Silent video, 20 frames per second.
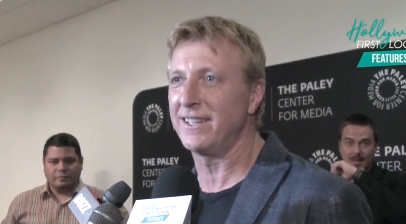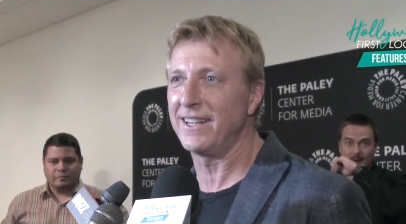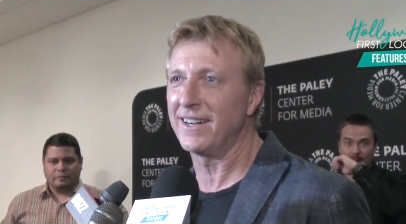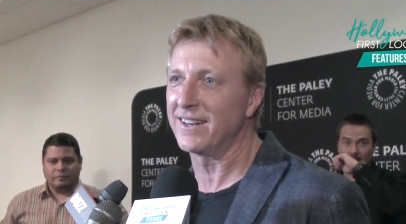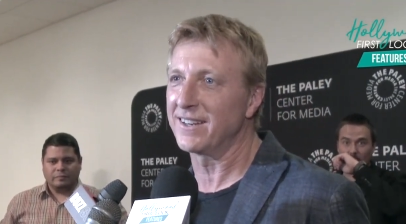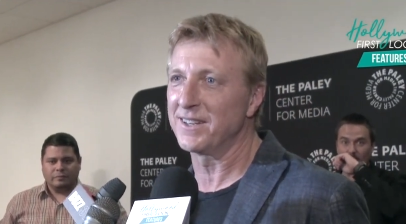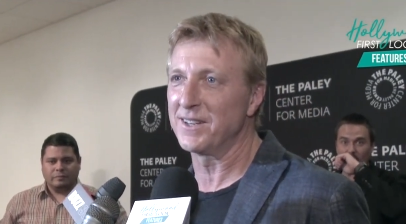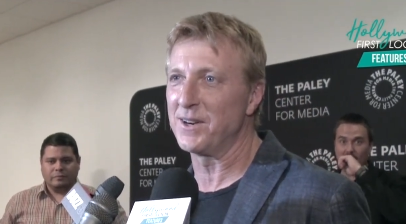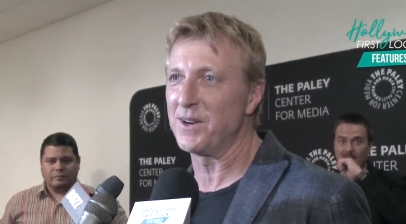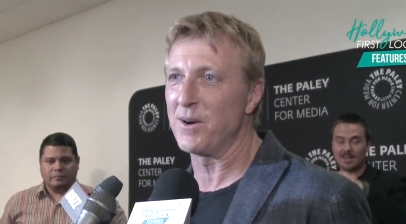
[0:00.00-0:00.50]
Speaker 1: there,
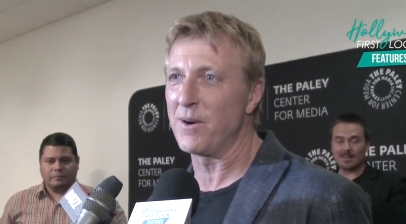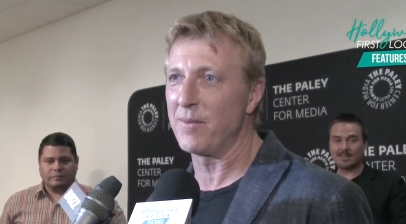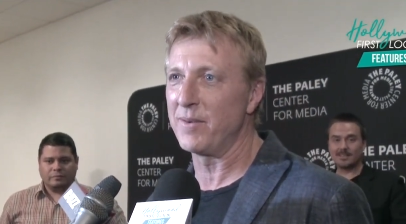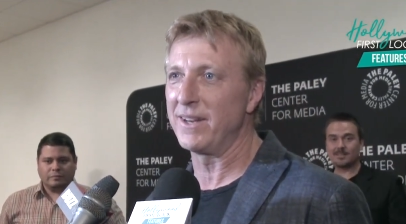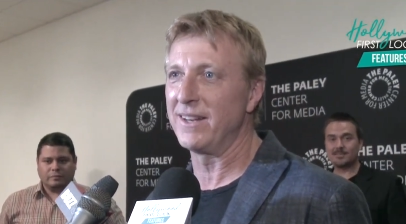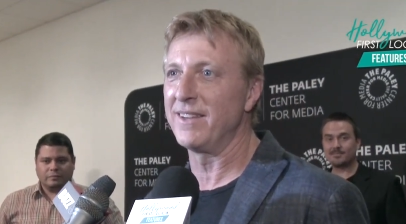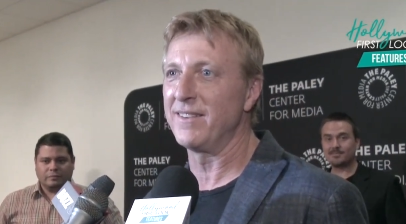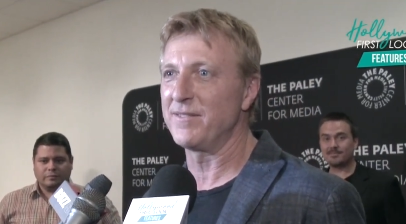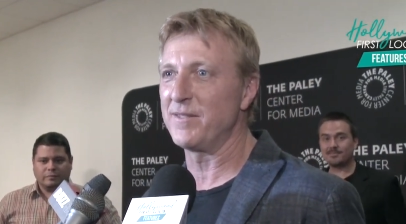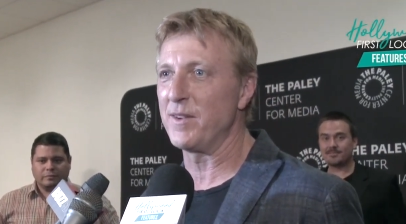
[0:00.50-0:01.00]
you know. I
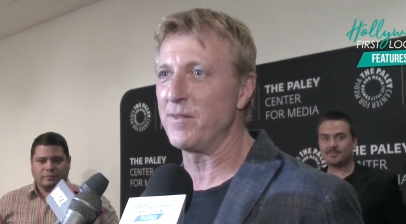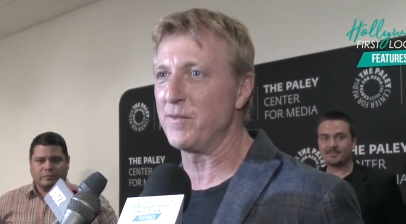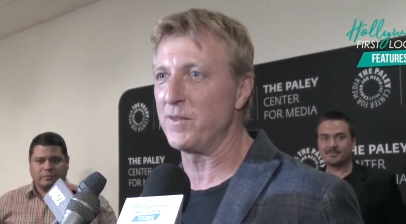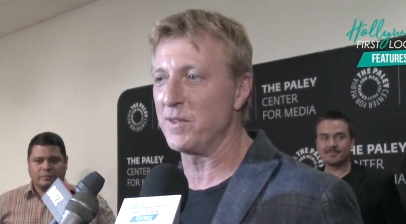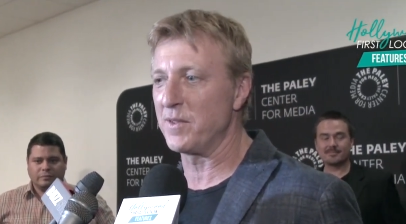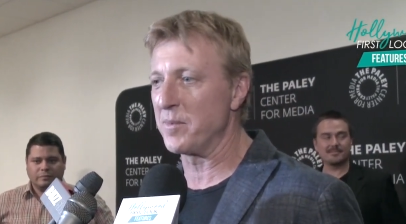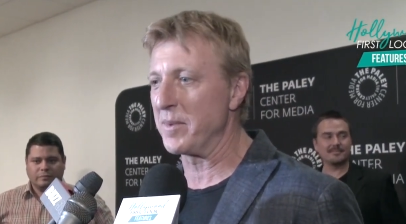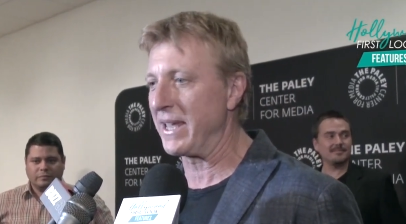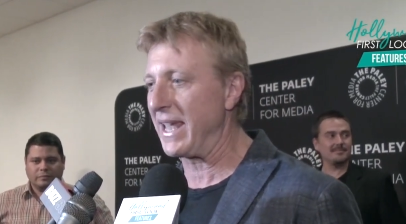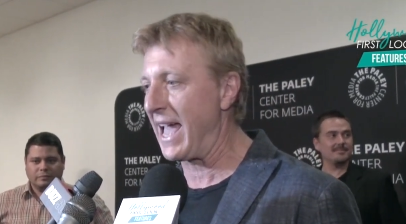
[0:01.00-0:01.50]
mean, if
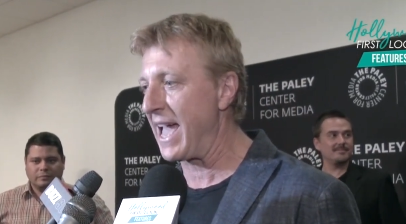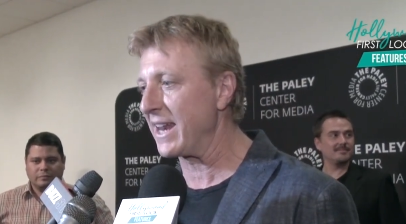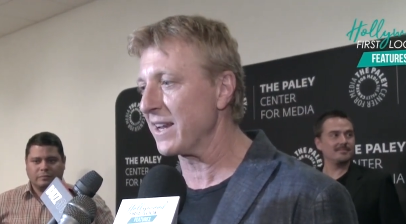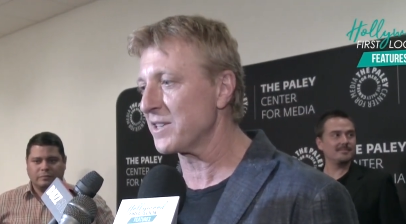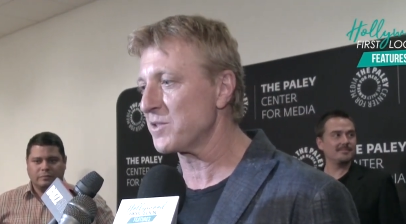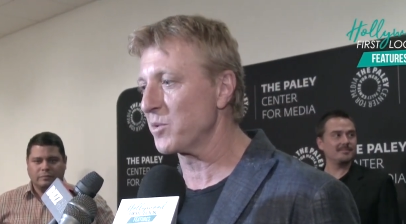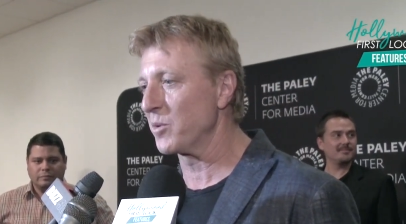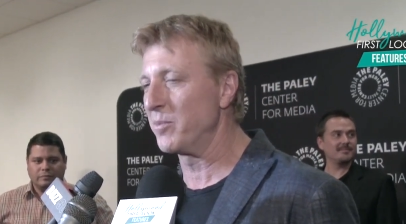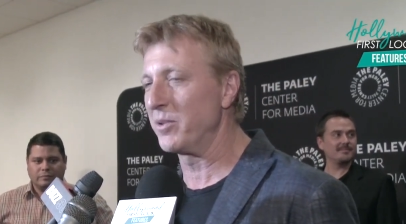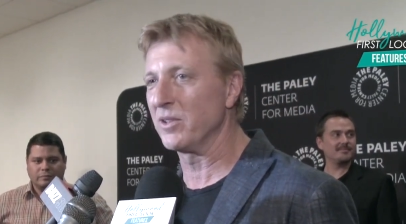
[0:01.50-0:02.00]
the
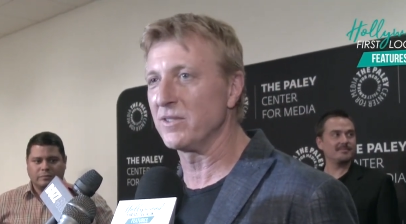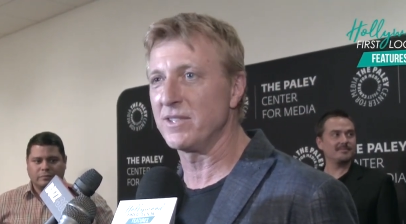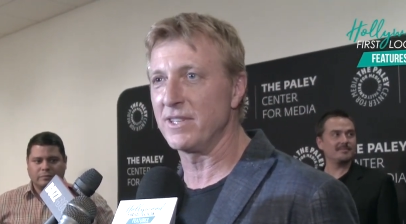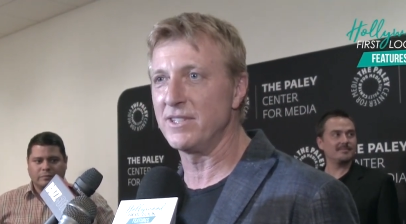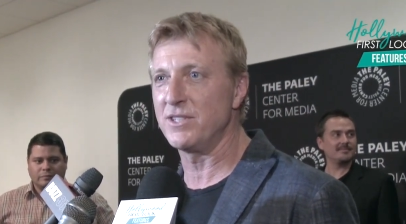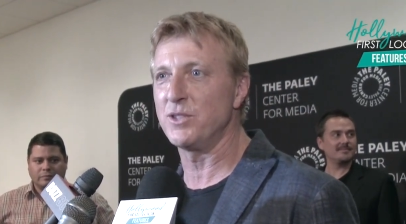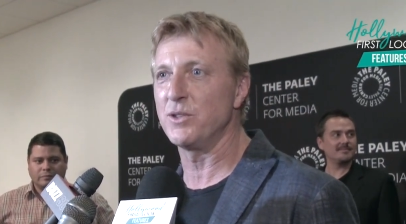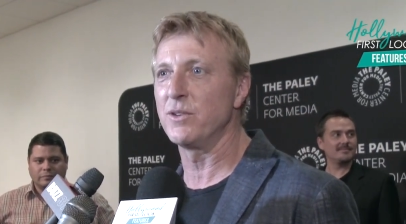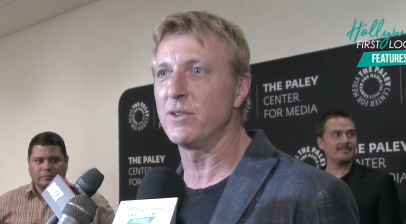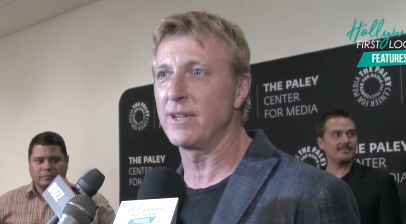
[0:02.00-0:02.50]
mechanics were built
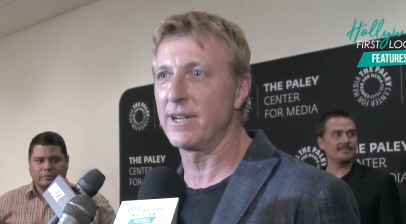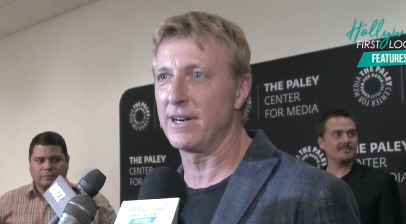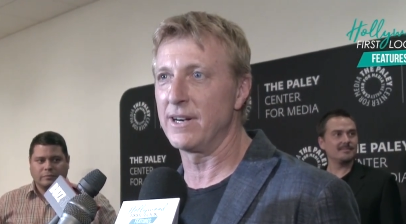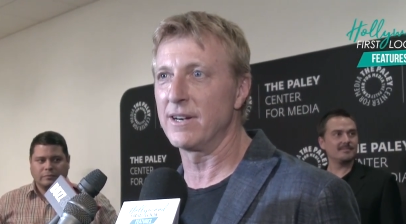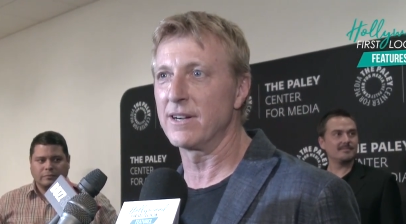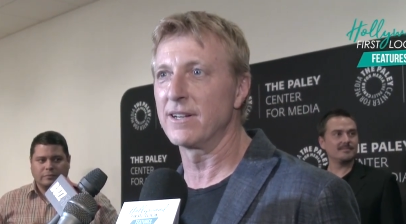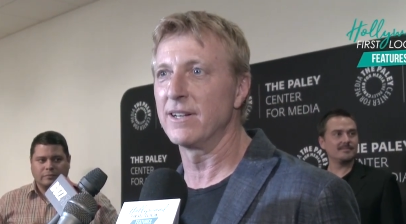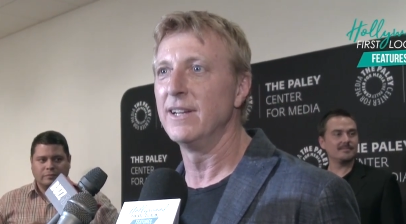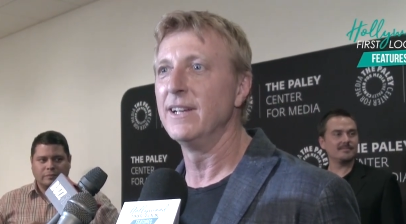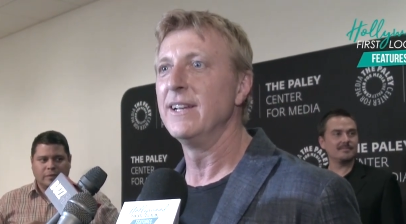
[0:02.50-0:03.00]
into you
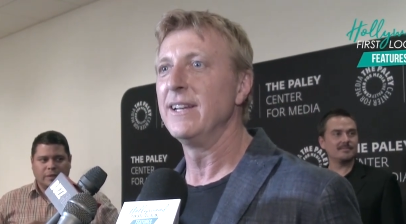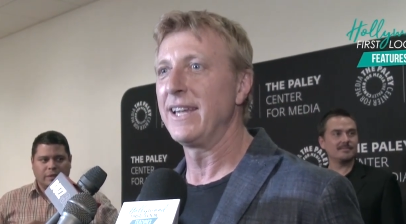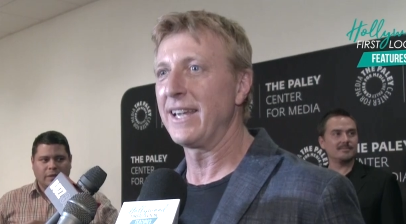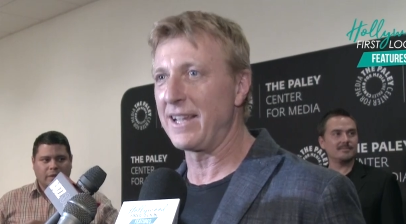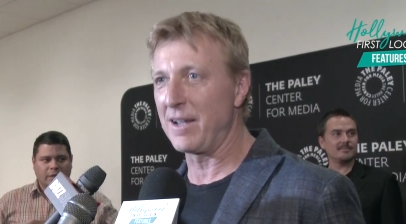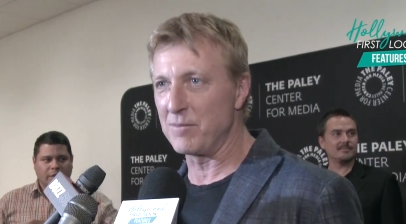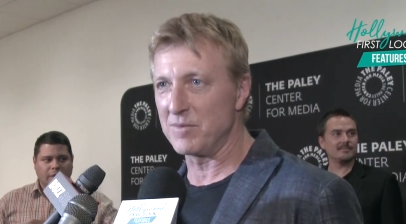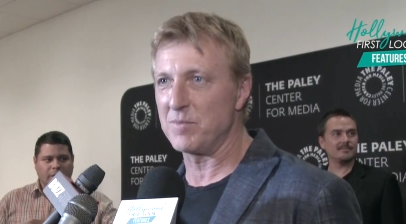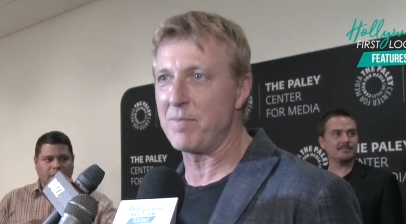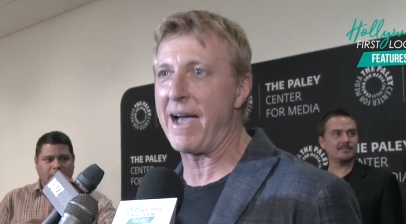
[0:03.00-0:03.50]
young, it
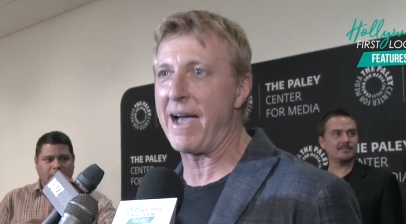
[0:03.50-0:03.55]
comes